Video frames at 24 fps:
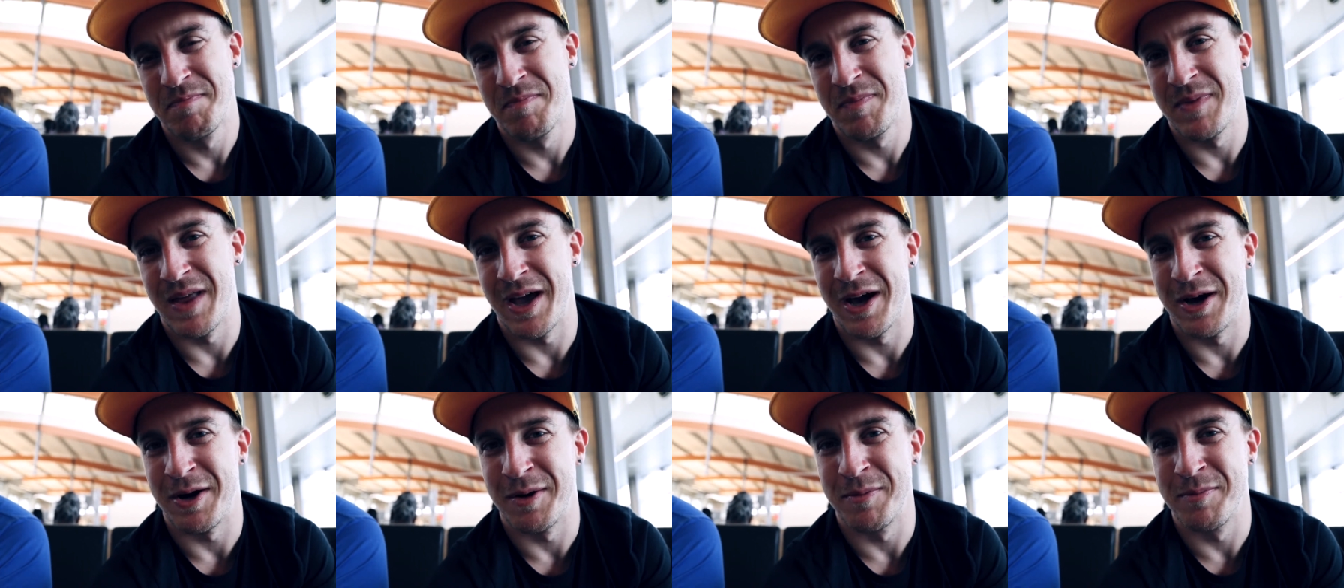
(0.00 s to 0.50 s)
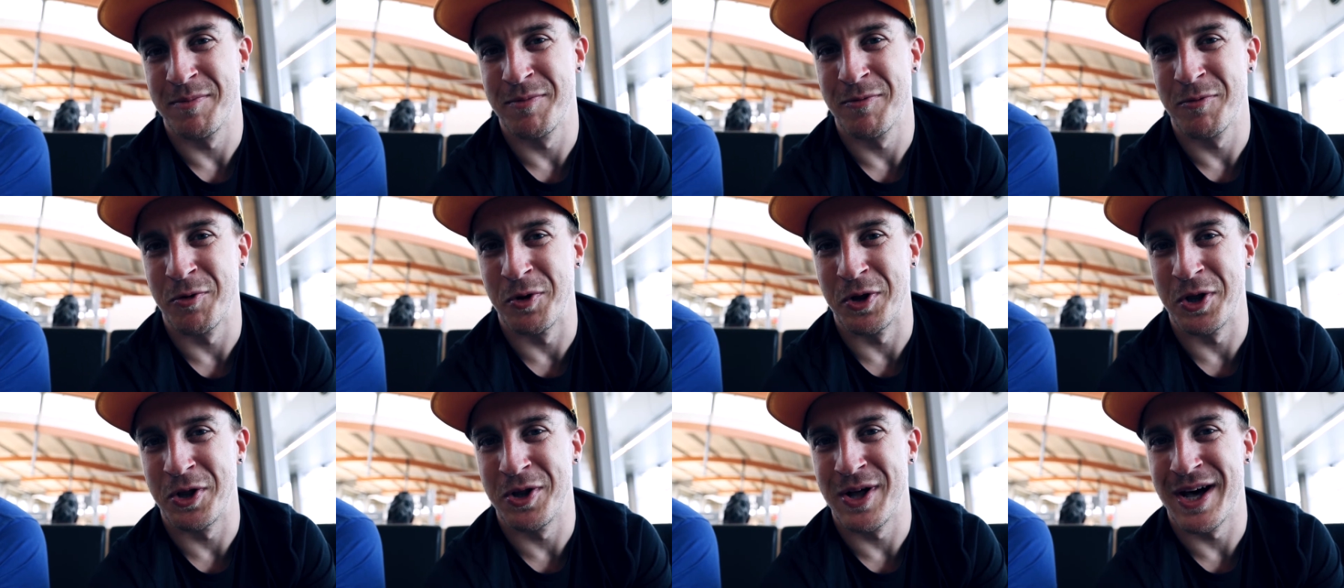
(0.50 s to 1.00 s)
now I'm
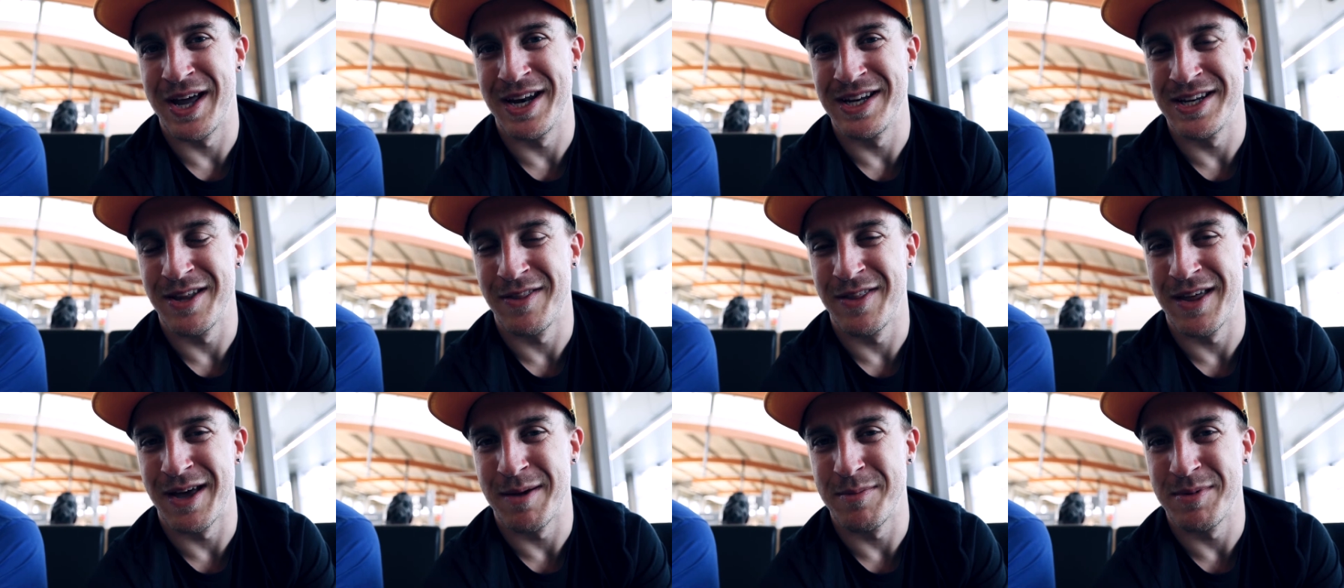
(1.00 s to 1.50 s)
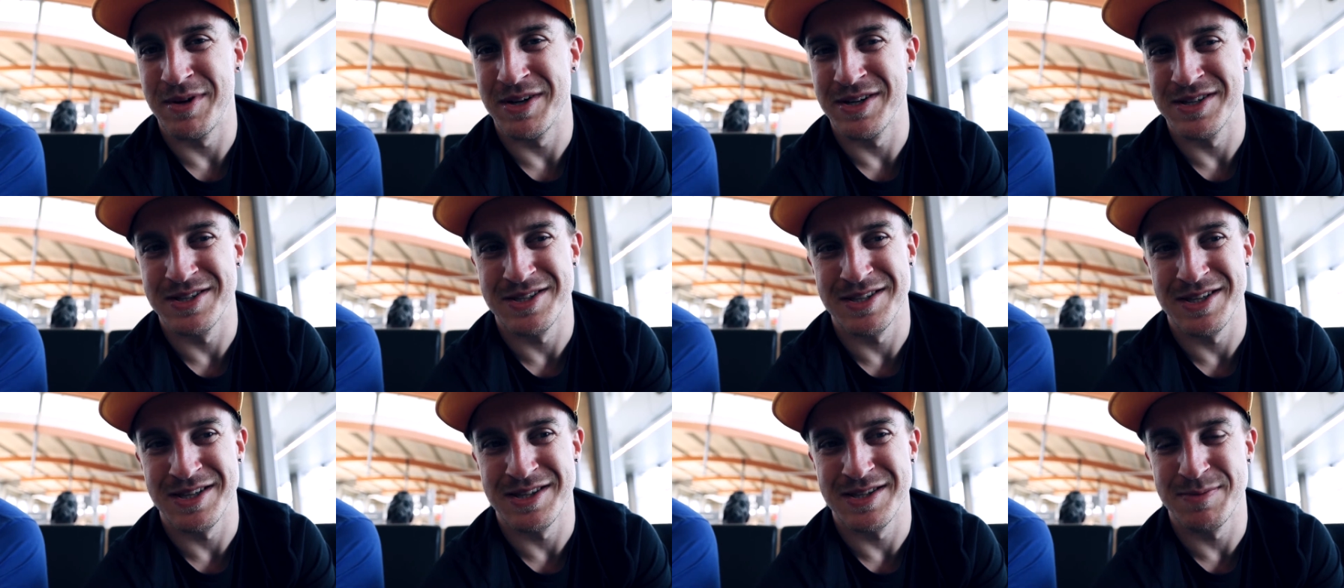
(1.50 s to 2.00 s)
really glad I did that
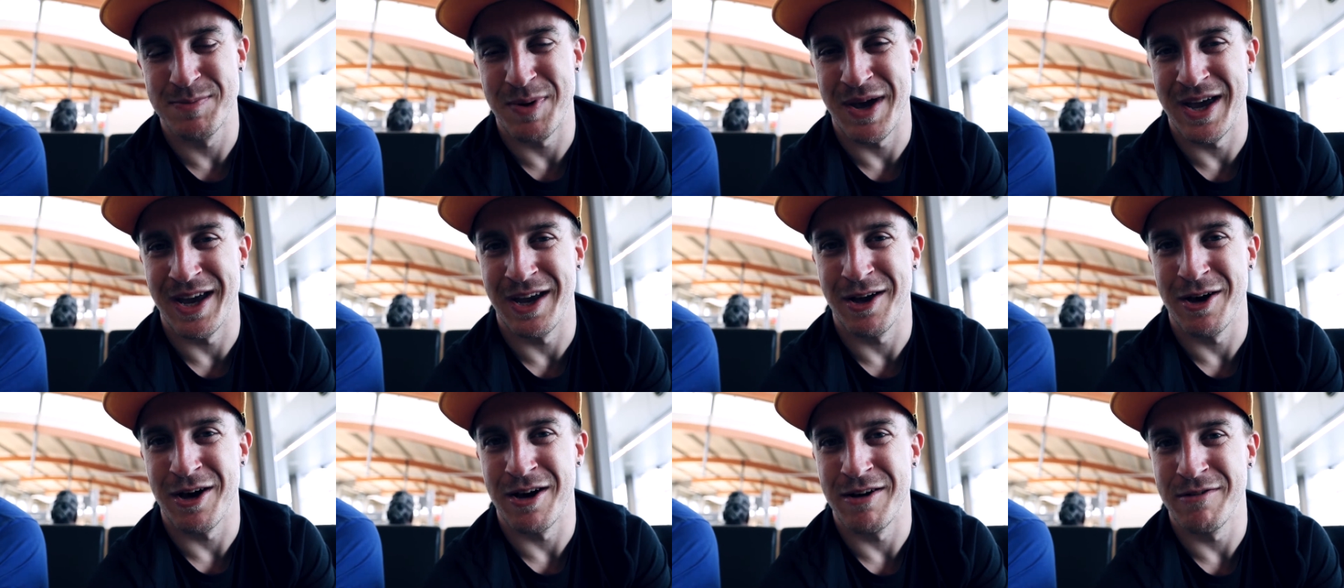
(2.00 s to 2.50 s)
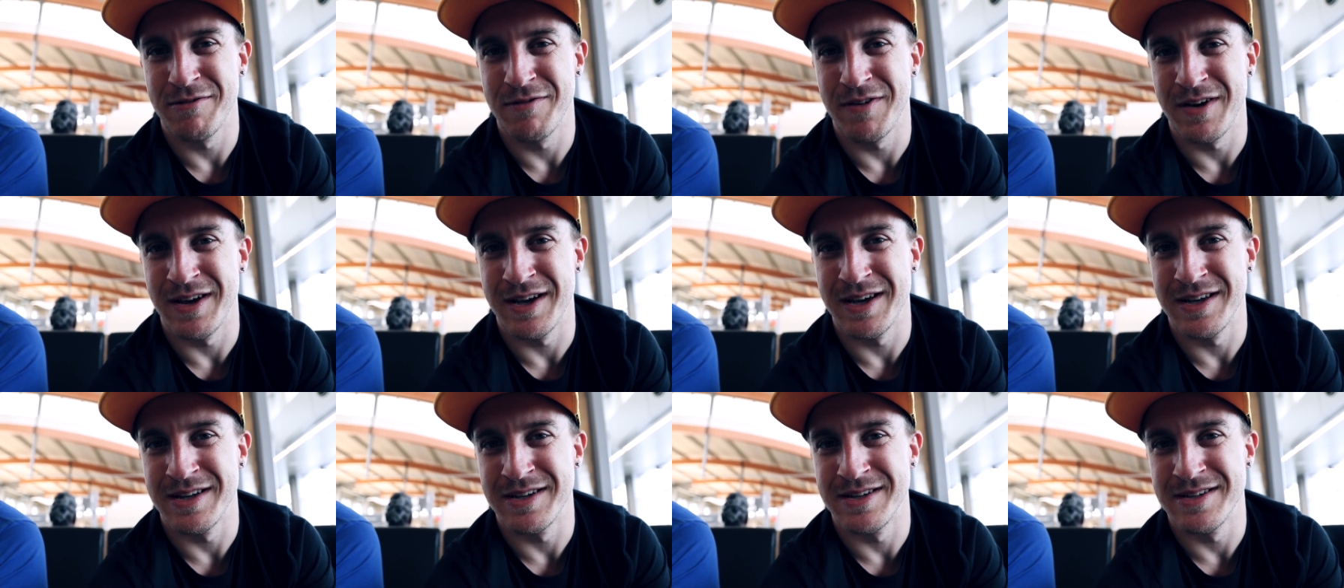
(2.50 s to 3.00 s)
because it's paying off,
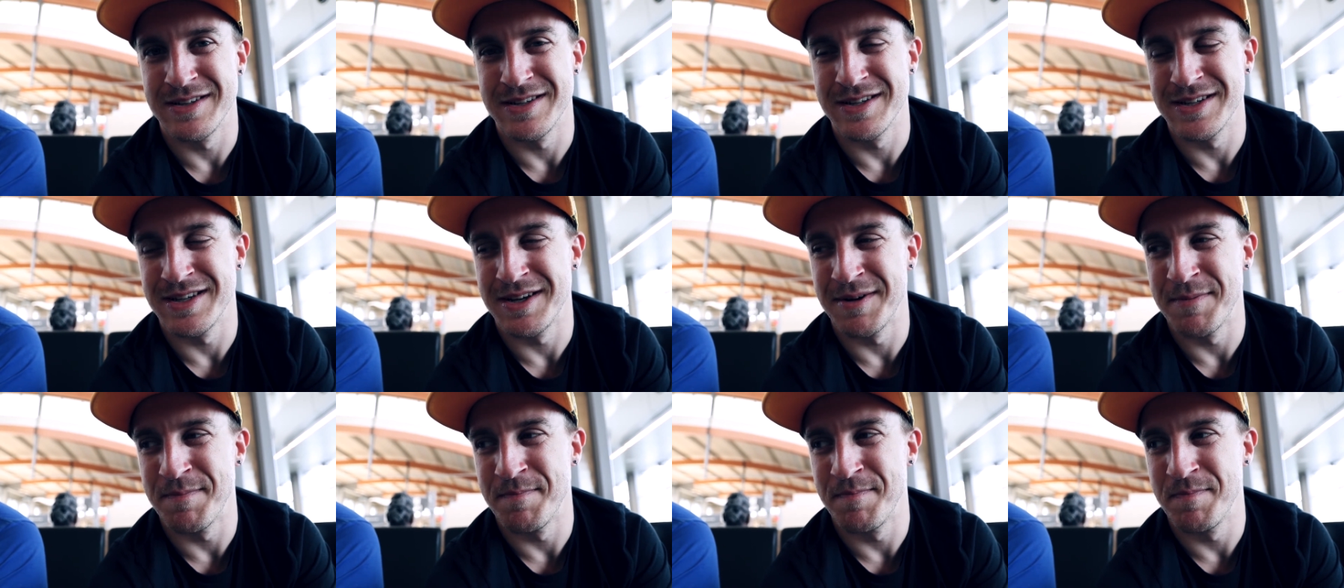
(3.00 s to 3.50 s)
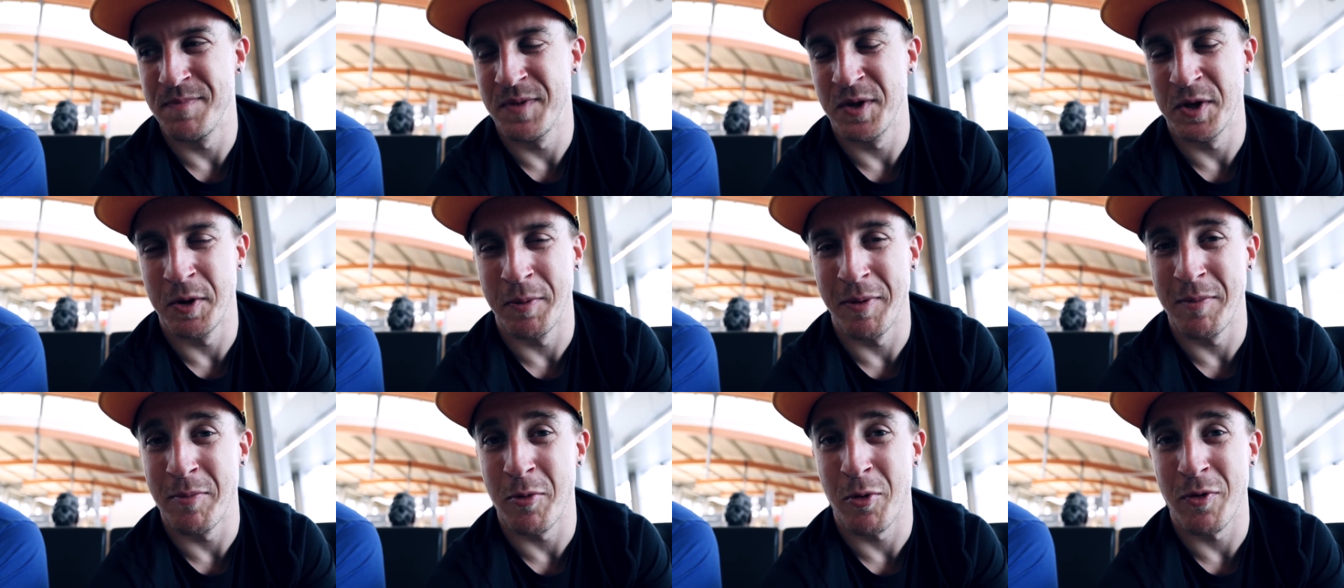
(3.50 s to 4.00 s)
and a little
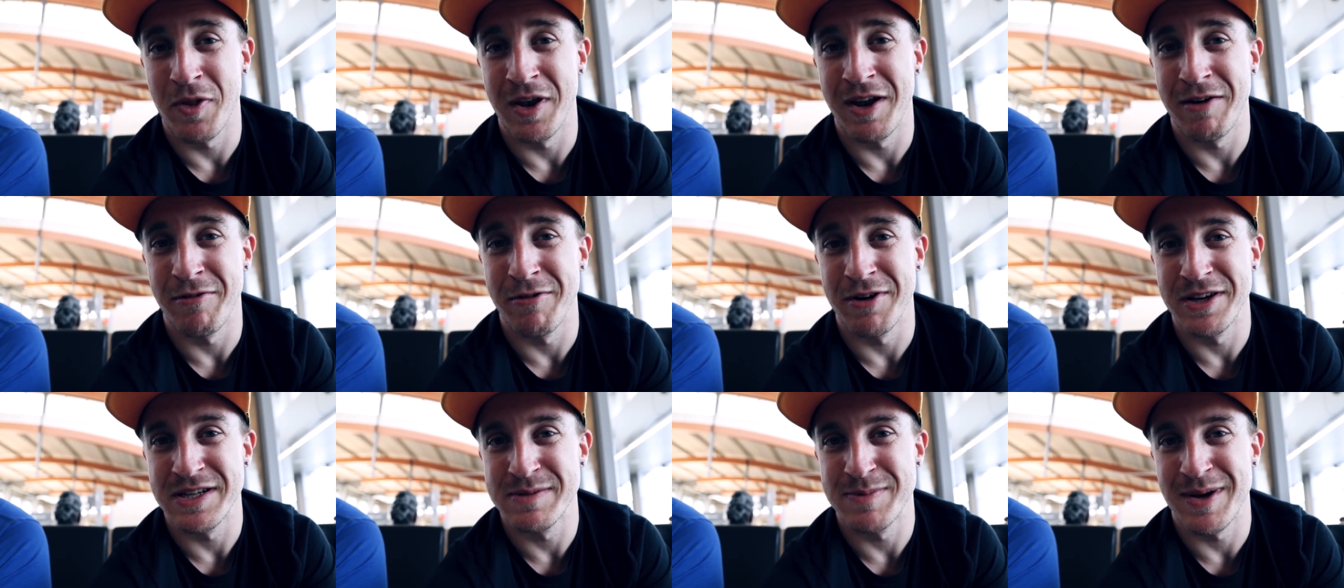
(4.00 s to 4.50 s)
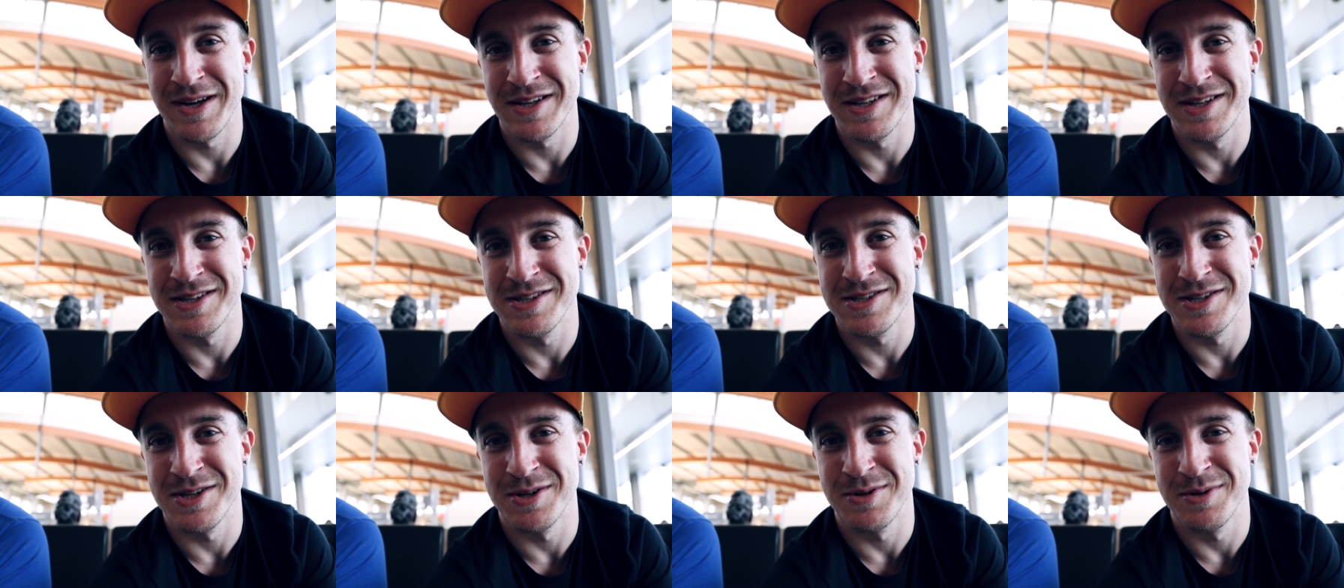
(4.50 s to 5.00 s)
bit more than I ever expected,
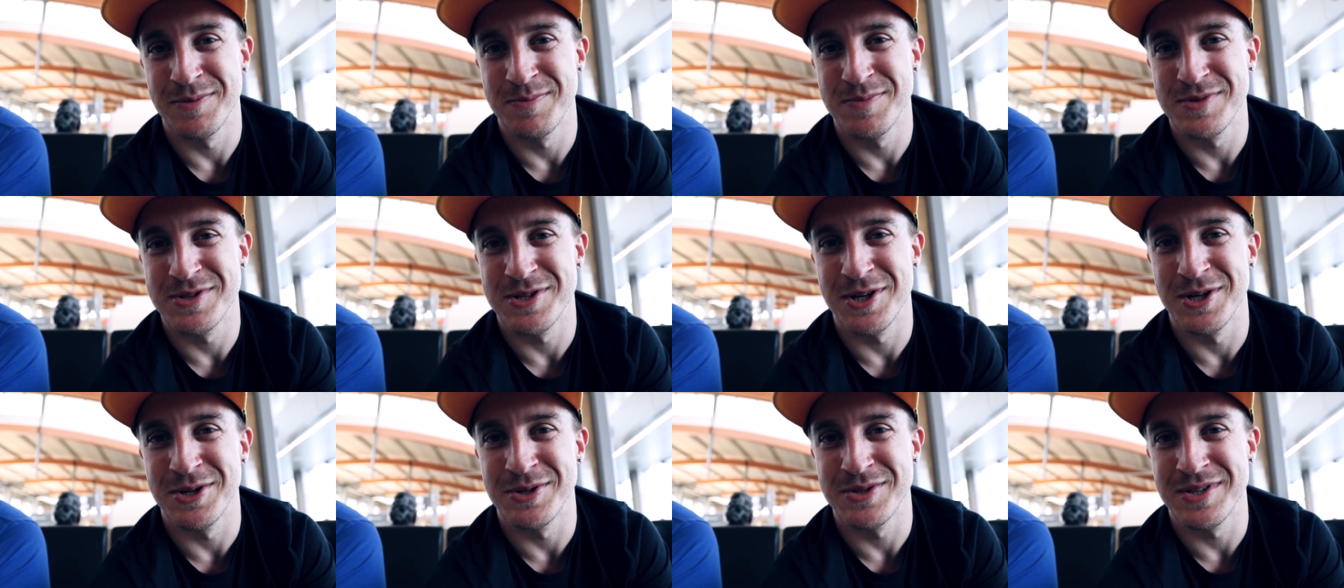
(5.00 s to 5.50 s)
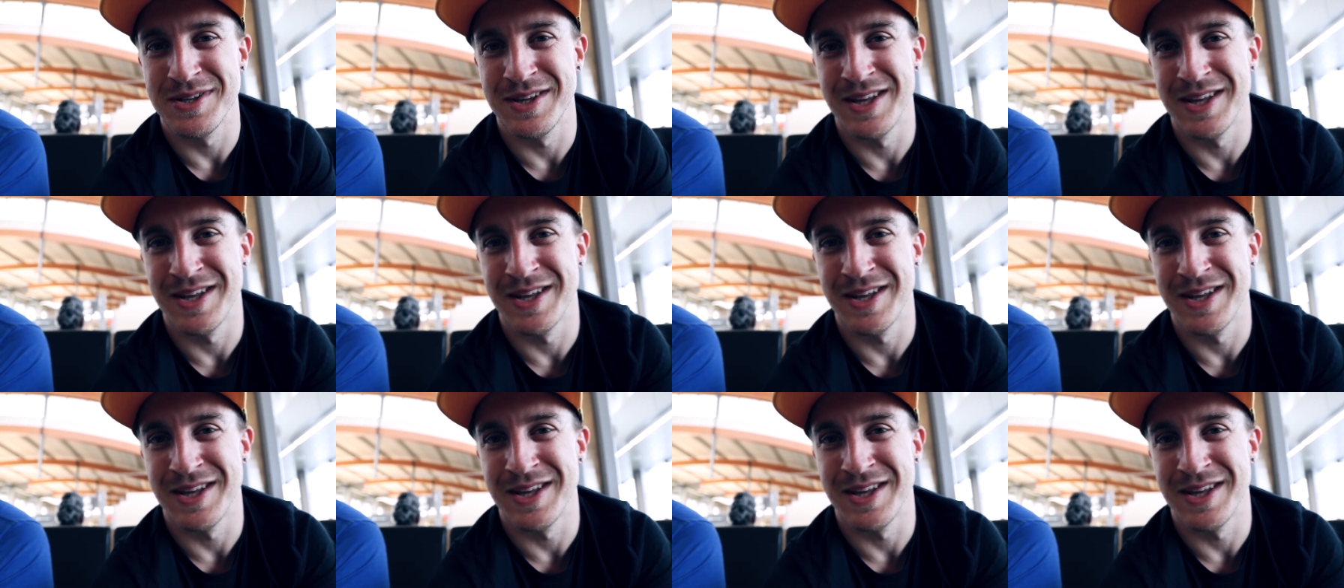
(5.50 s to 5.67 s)
so I'm stoked,